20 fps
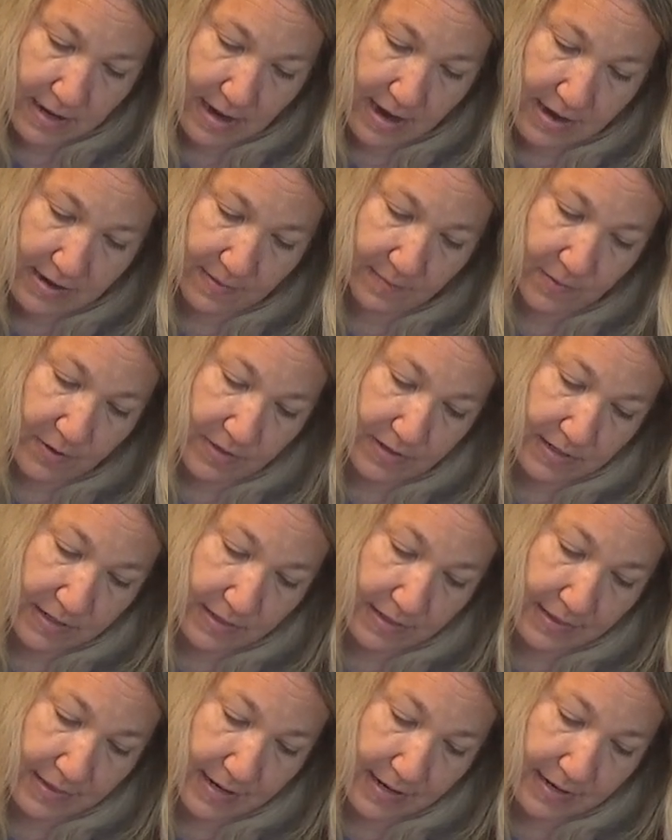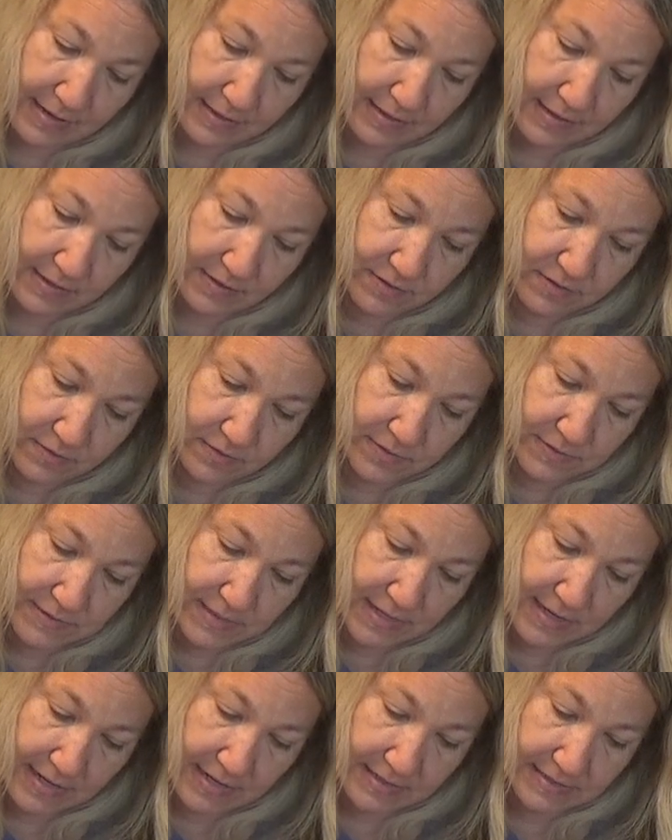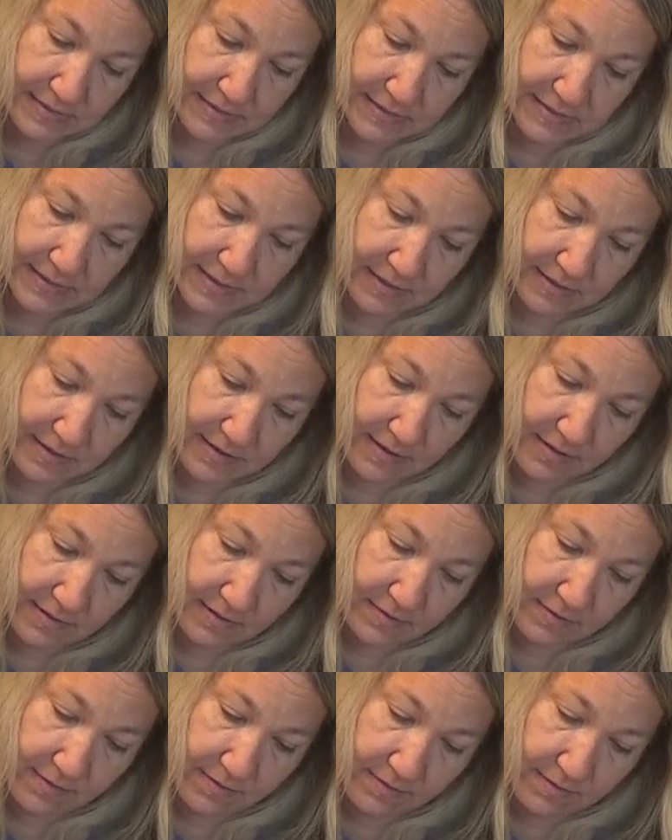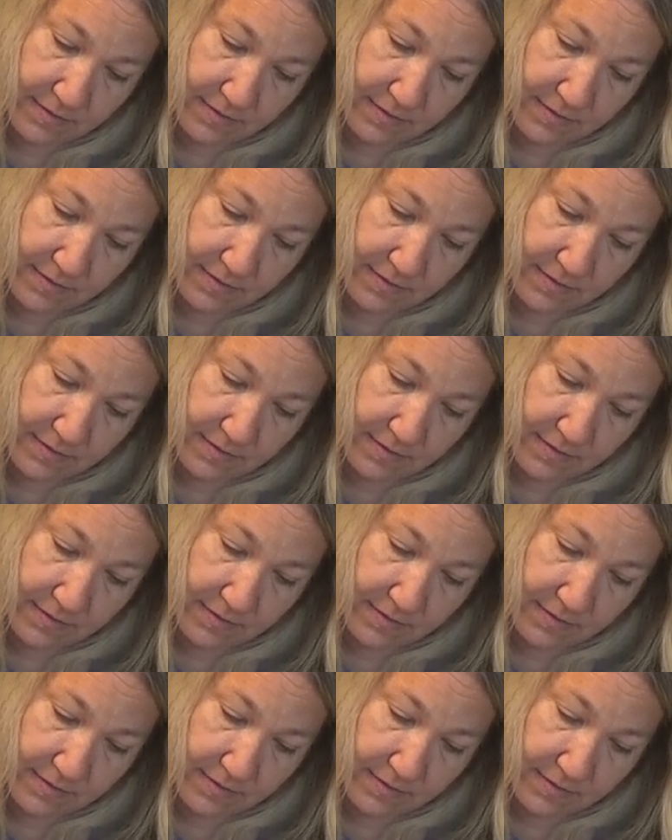And I'm going to lightly do his hand skin color,